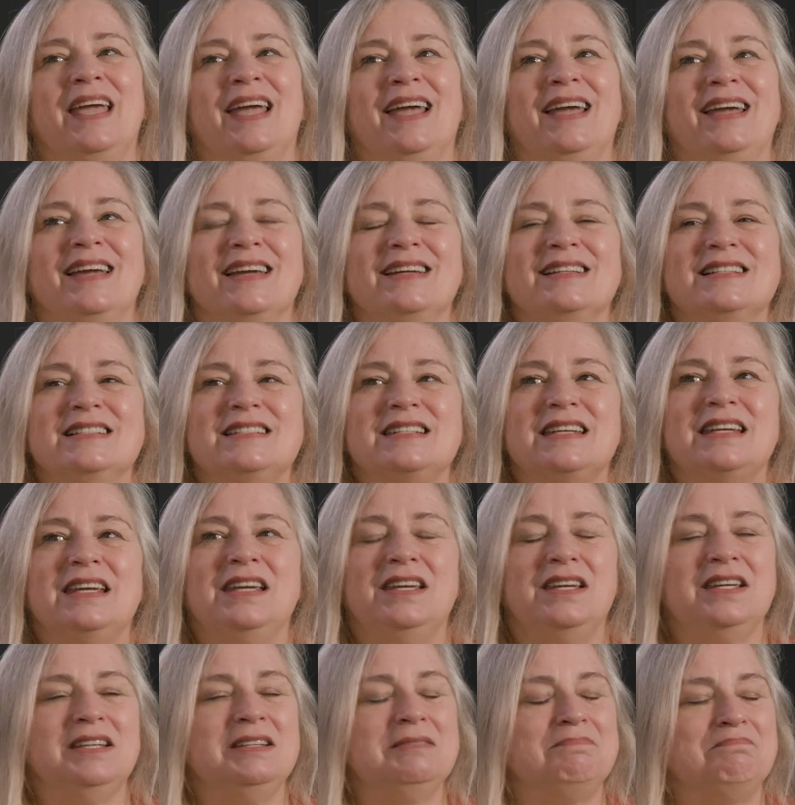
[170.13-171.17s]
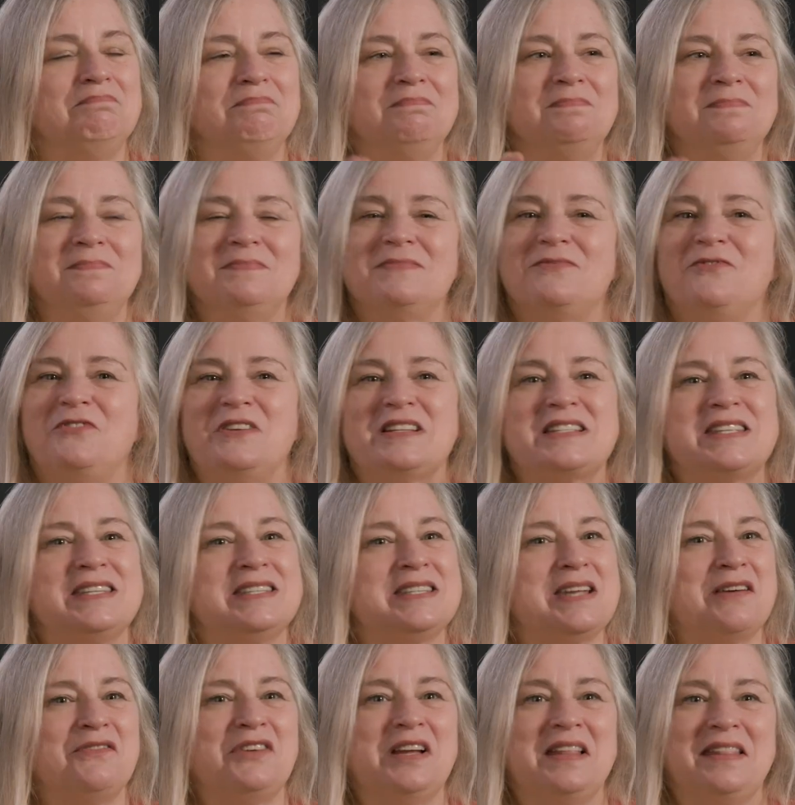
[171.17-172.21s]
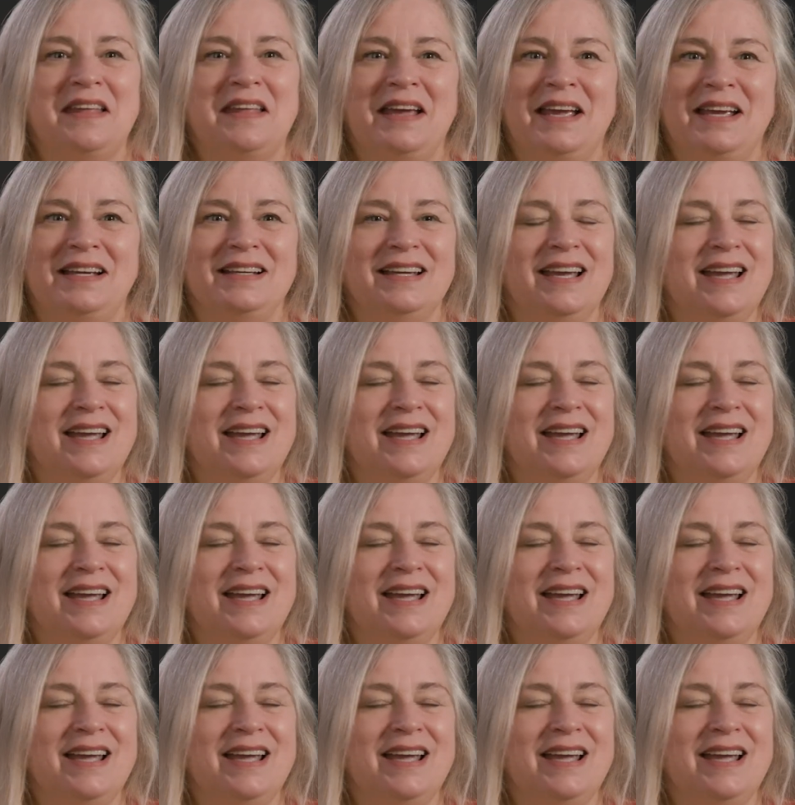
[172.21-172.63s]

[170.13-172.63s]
and he fixes everything.